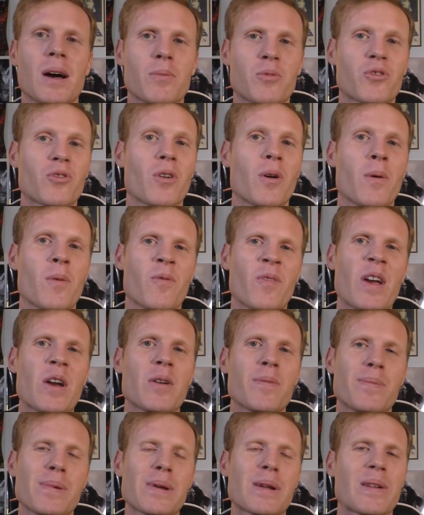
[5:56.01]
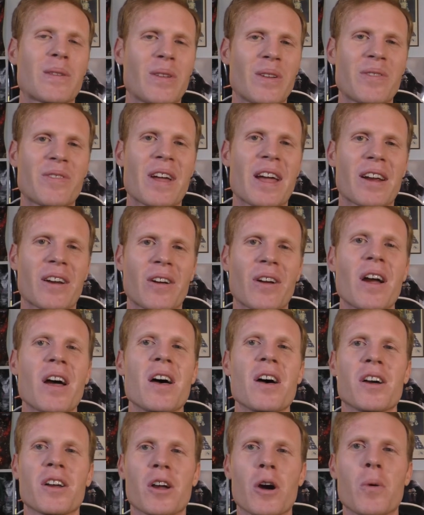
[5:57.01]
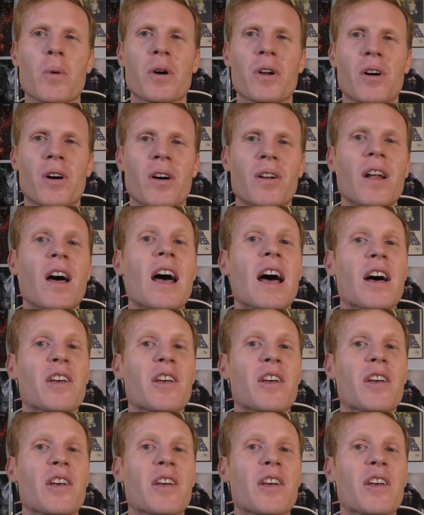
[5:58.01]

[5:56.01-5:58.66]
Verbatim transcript: I'm sure, a very big cliffhanger going on.